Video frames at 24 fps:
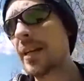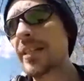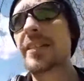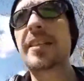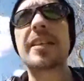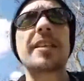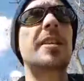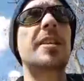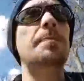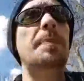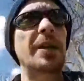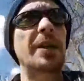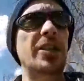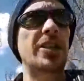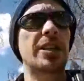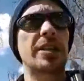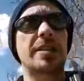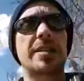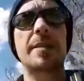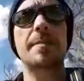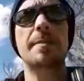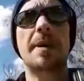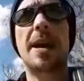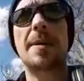
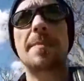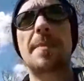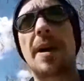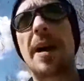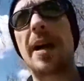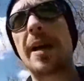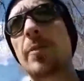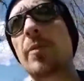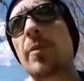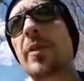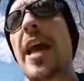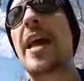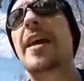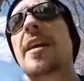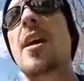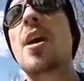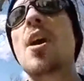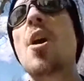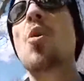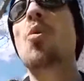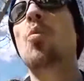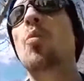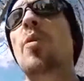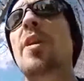suspicious in my mind. When
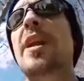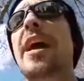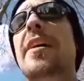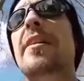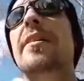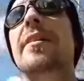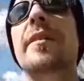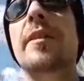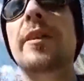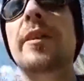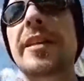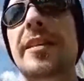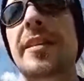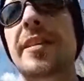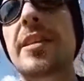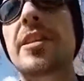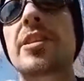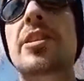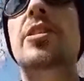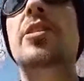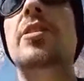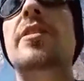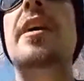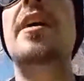I
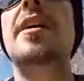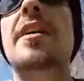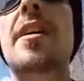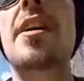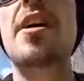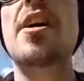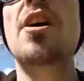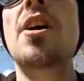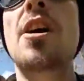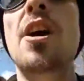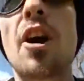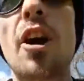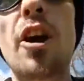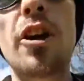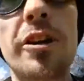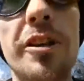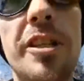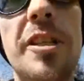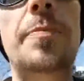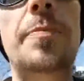listened to her